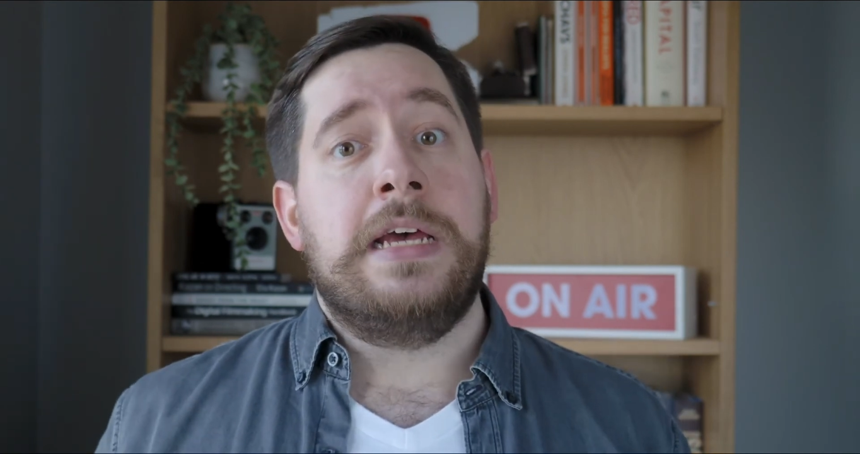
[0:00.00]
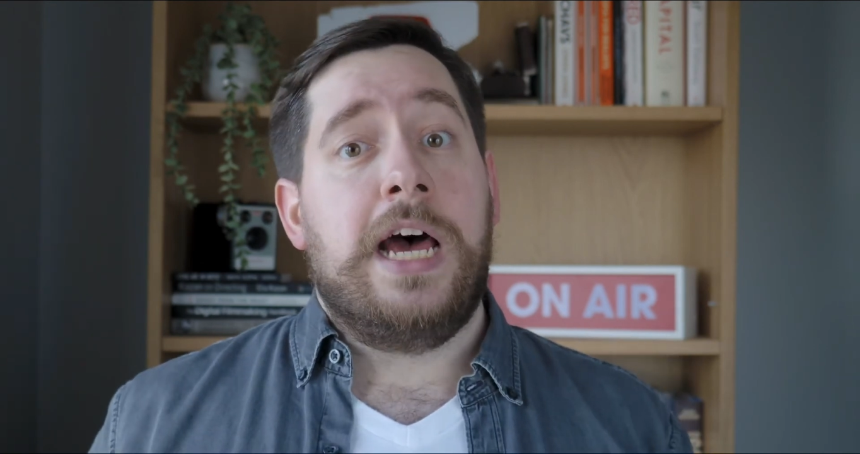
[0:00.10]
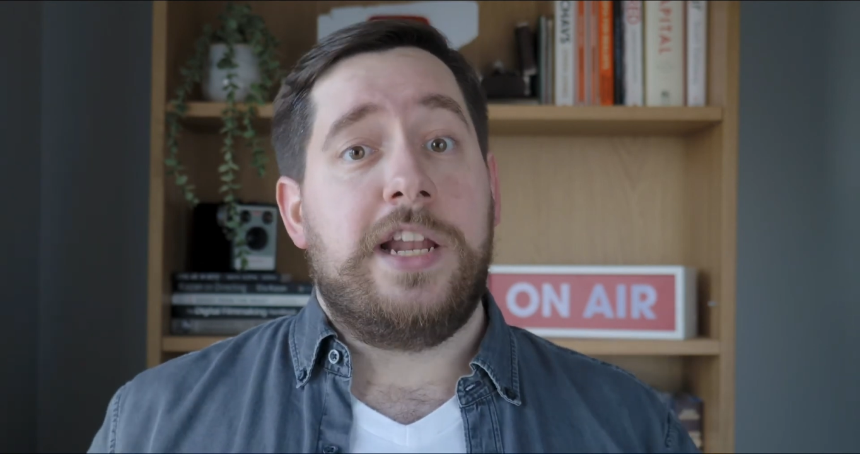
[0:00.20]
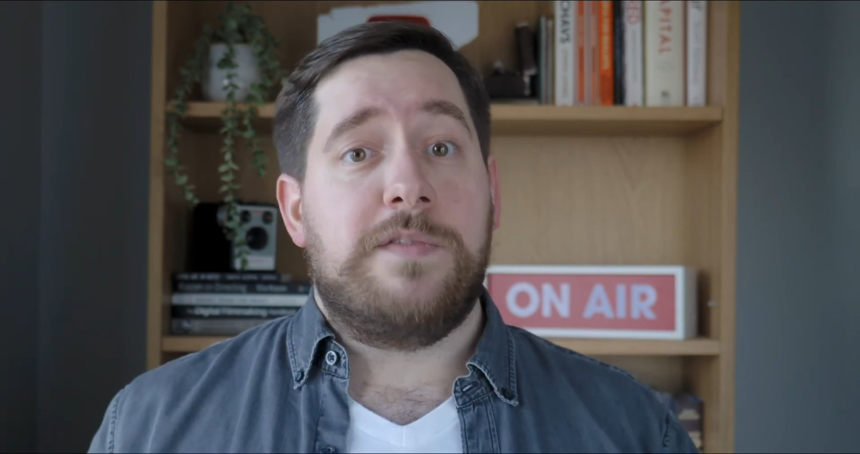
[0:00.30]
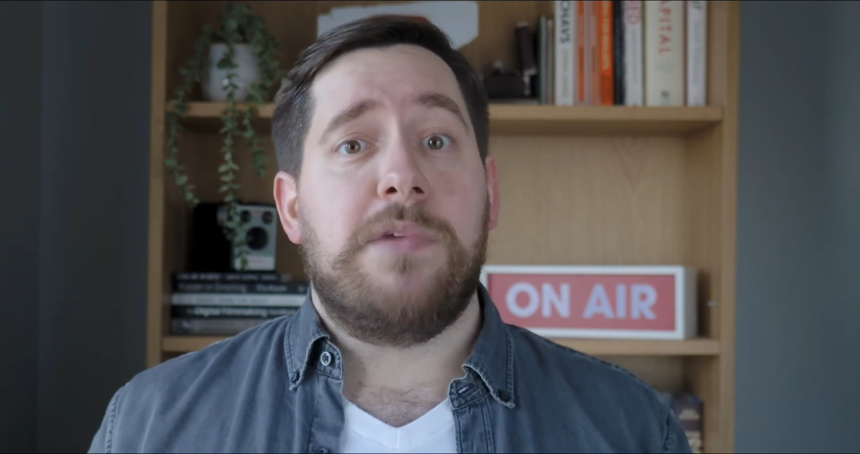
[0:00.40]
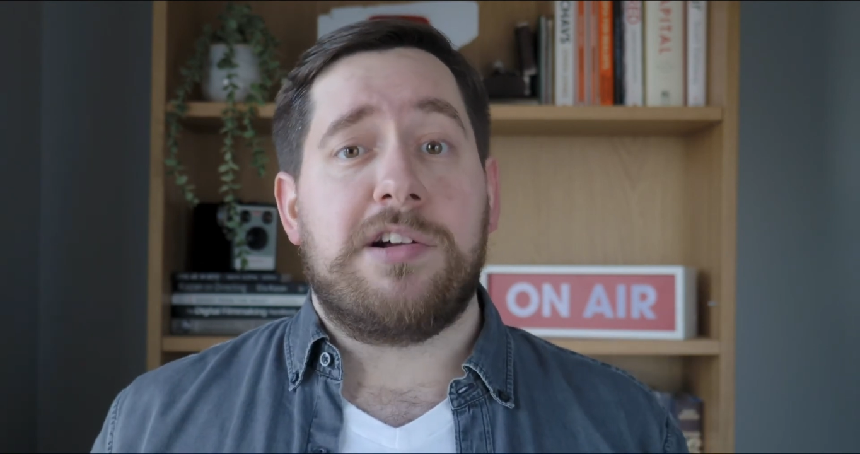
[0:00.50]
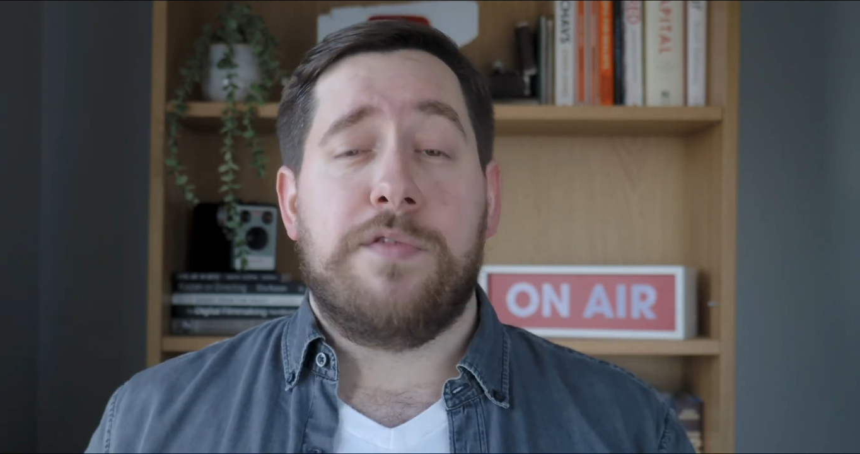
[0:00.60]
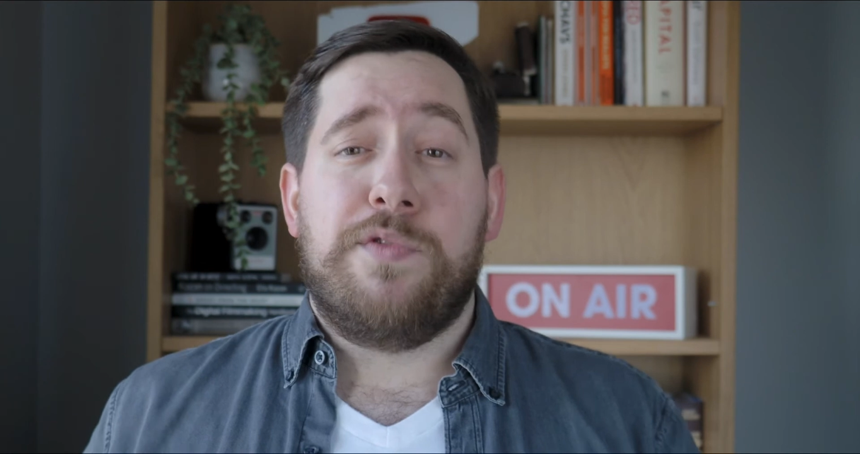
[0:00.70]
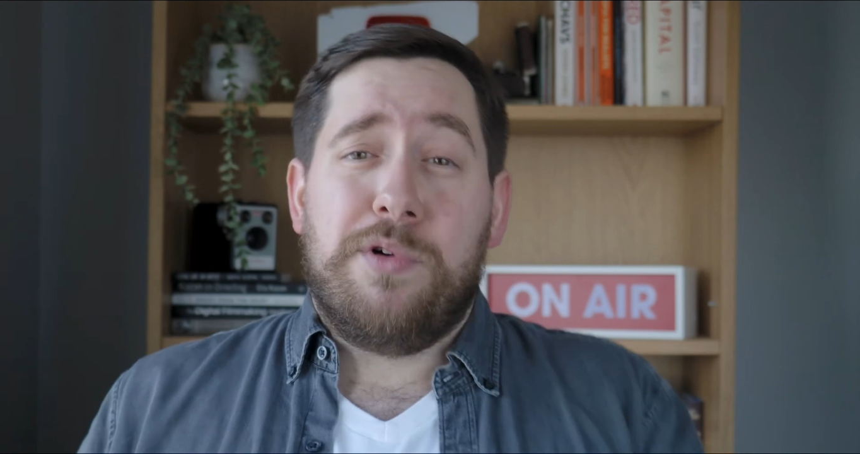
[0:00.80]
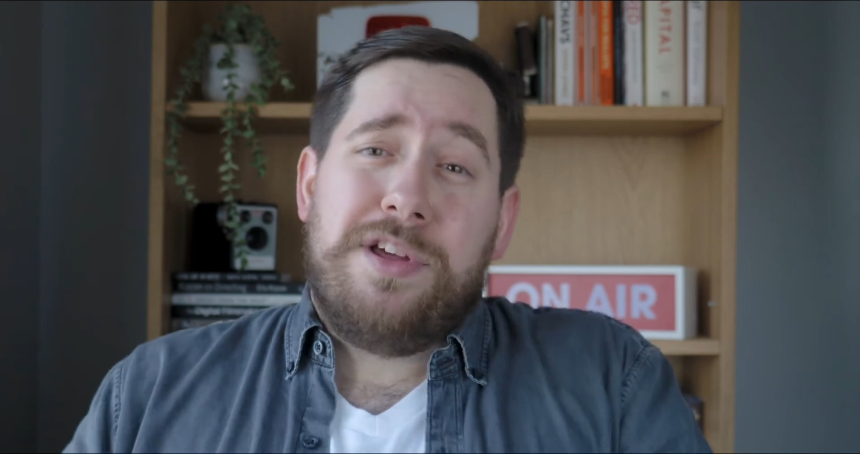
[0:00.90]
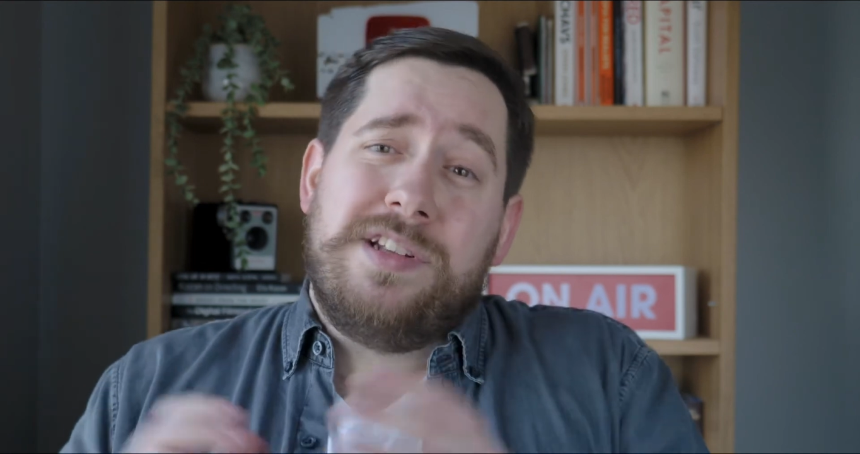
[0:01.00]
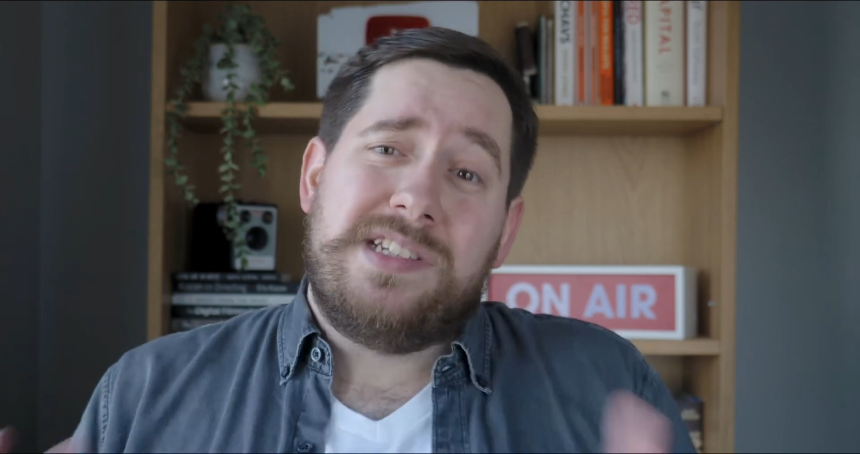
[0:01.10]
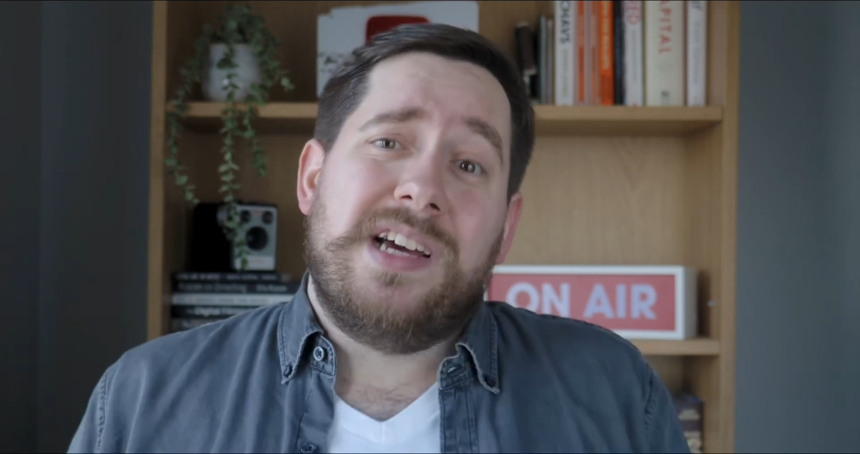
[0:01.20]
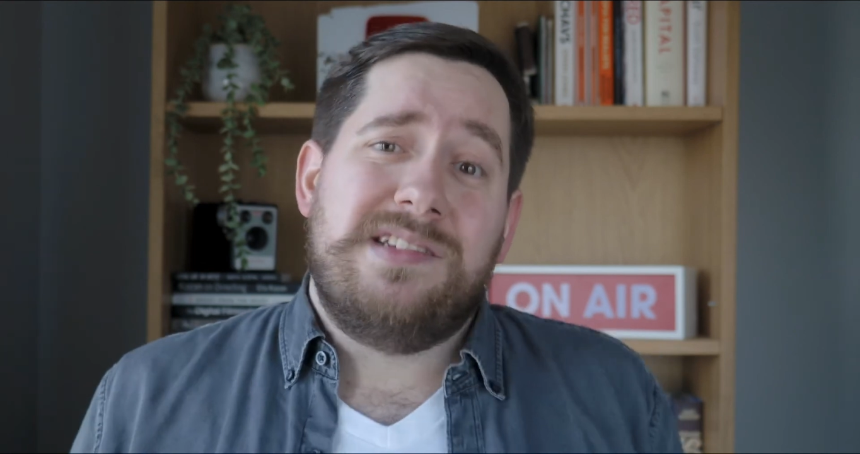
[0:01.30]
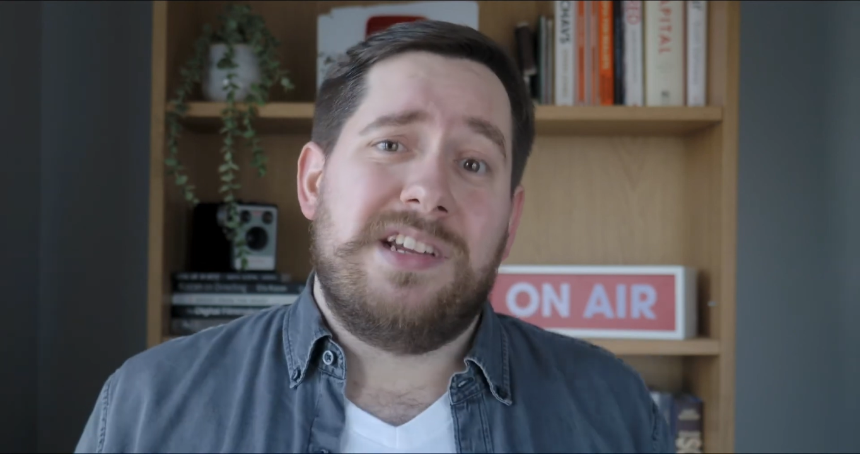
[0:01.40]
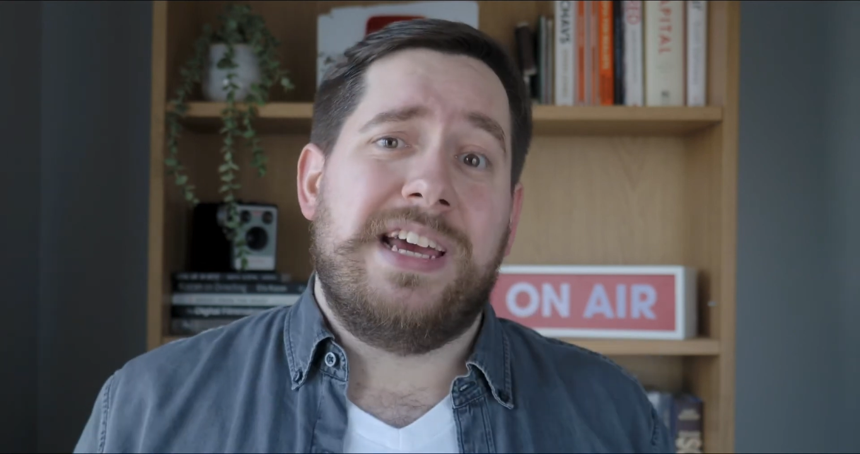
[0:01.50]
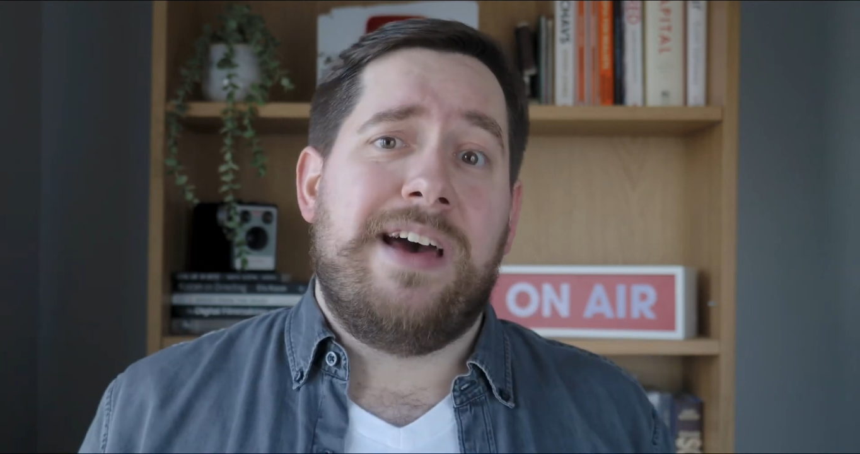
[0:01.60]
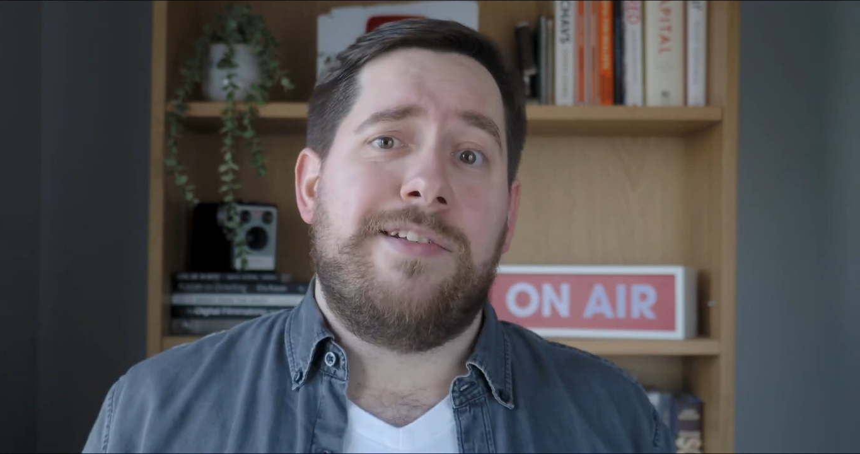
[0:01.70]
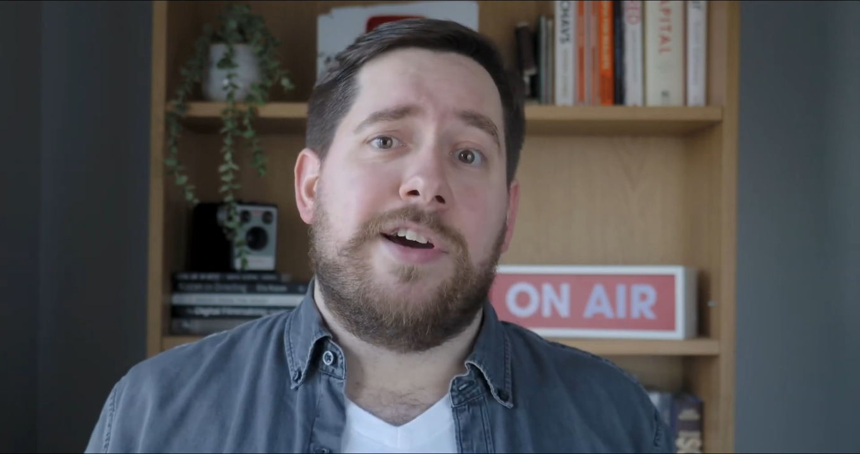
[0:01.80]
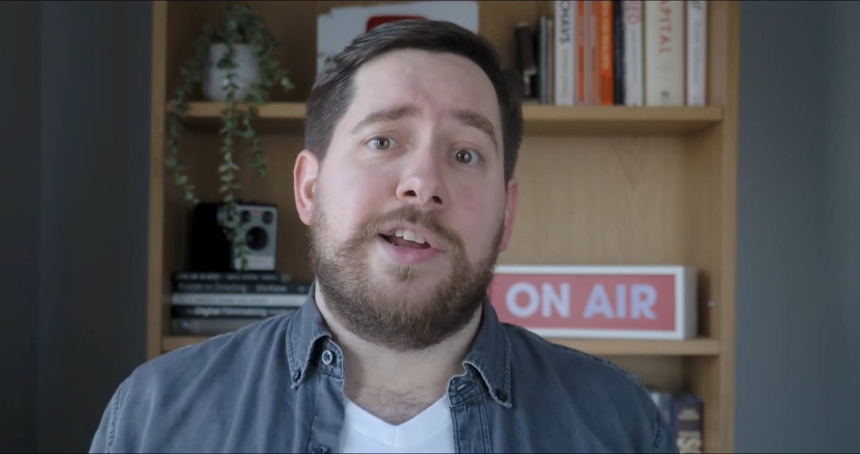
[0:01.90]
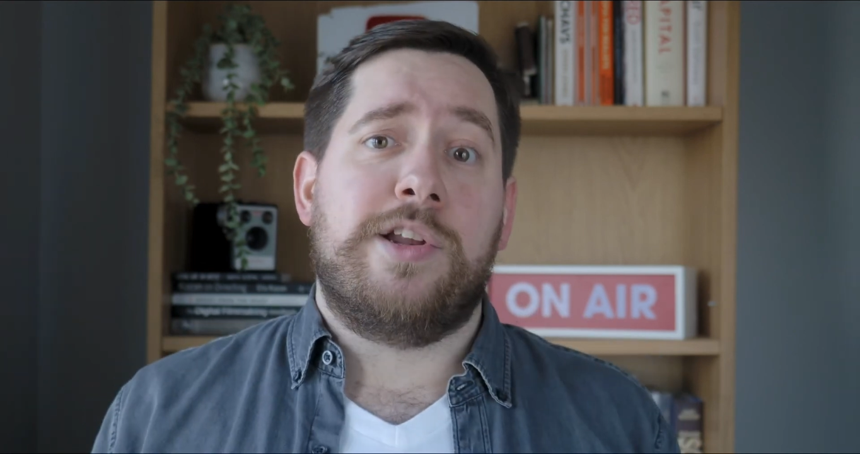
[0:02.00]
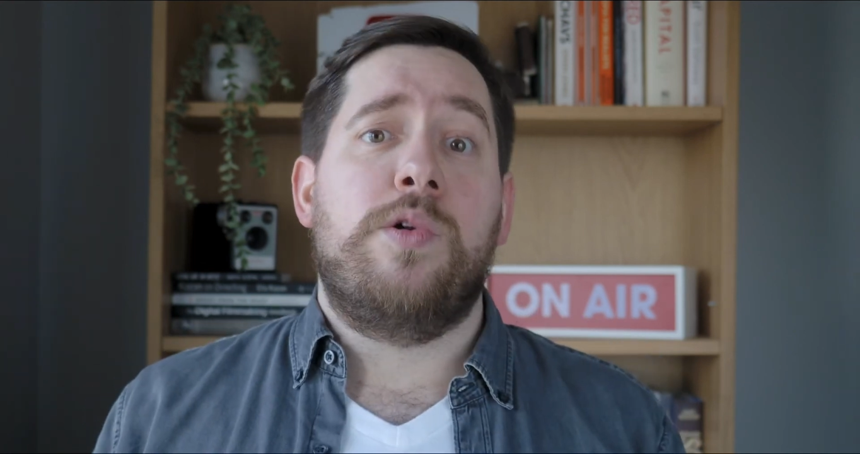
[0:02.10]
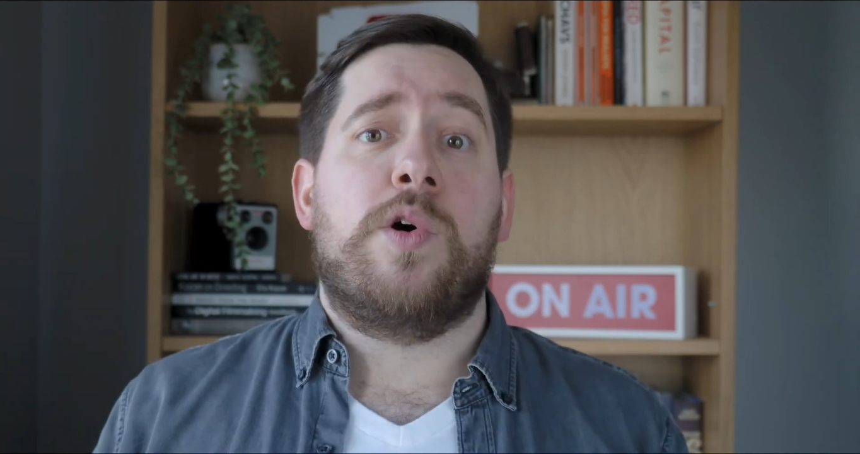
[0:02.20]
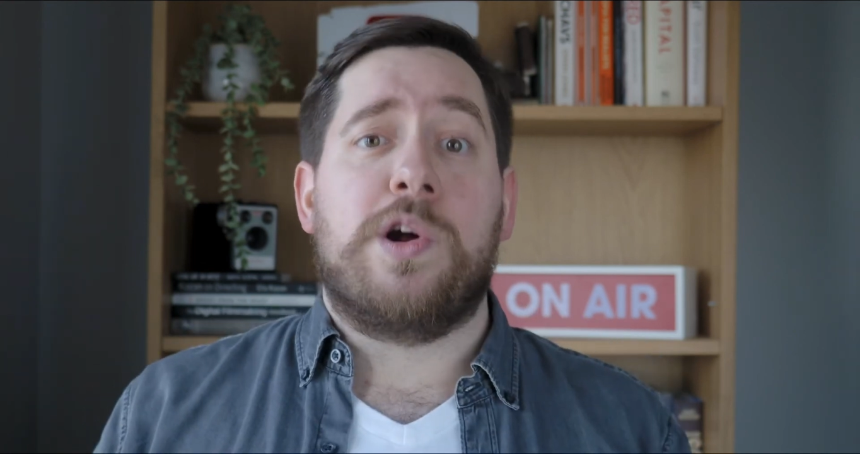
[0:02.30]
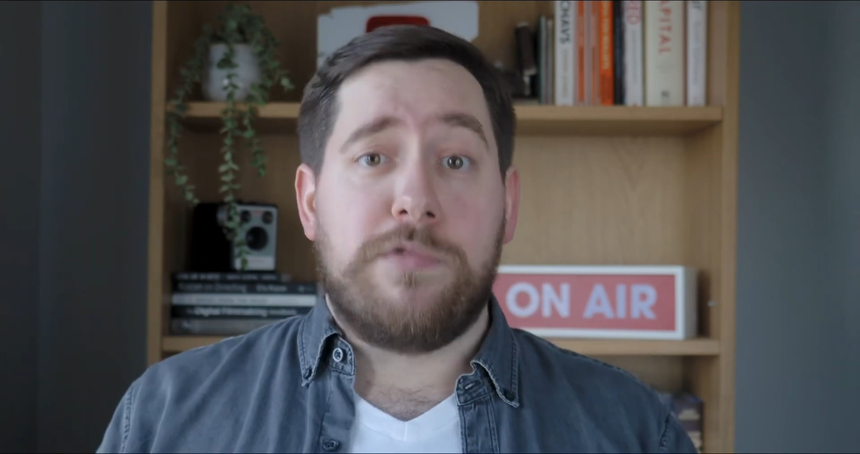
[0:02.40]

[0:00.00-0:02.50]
and if Micro Four Thirds does die out and I can no longer